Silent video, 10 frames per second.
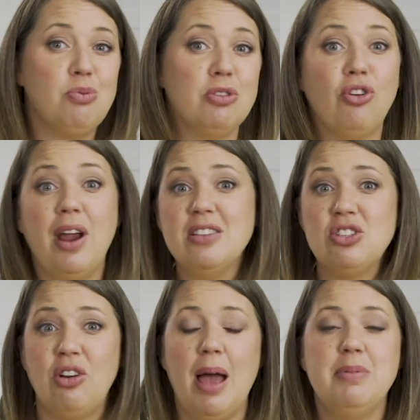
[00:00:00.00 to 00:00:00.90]
were
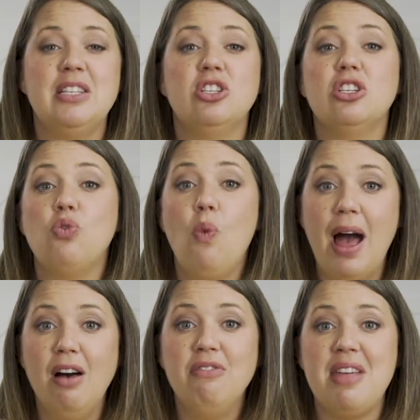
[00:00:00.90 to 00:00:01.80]
transcribed into
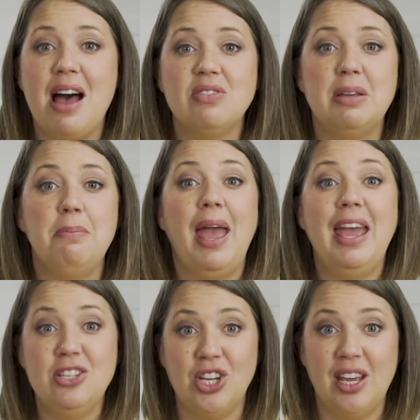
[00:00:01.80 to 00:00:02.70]
12,000
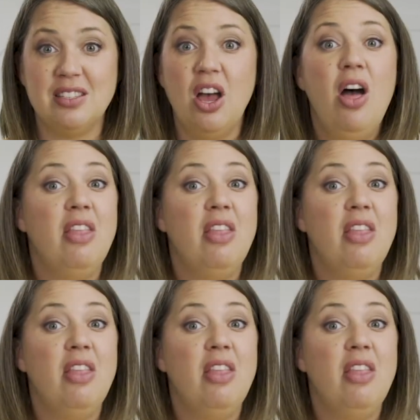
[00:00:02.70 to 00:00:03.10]
pages